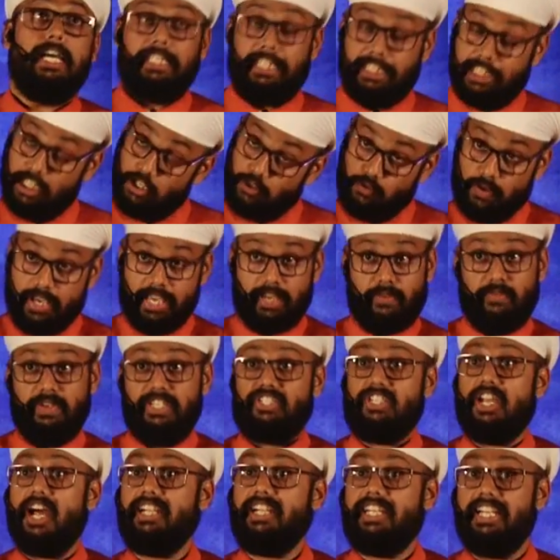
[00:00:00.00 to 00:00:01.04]
This is where we
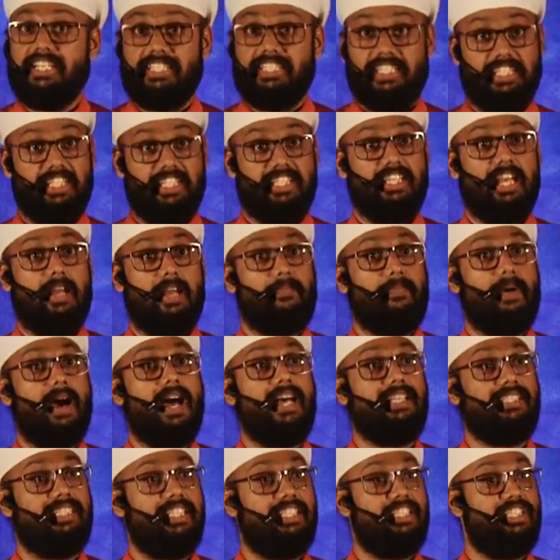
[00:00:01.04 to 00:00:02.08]
started. This is our
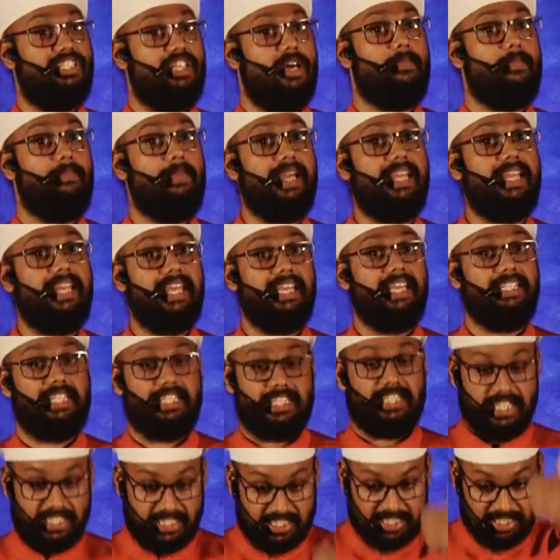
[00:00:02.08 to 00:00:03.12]
past. This is our beginning.
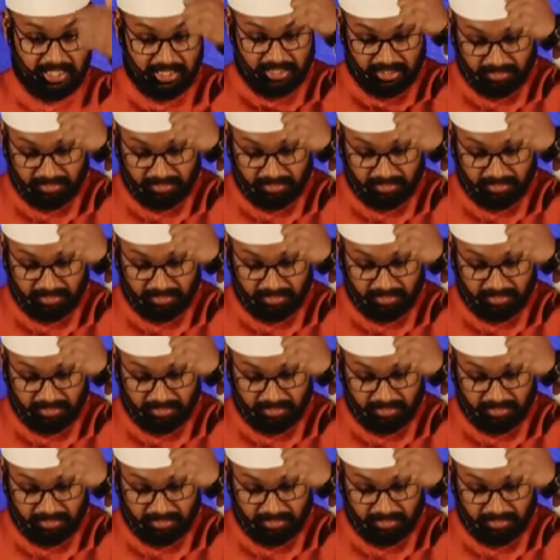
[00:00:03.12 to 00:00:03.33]
This is the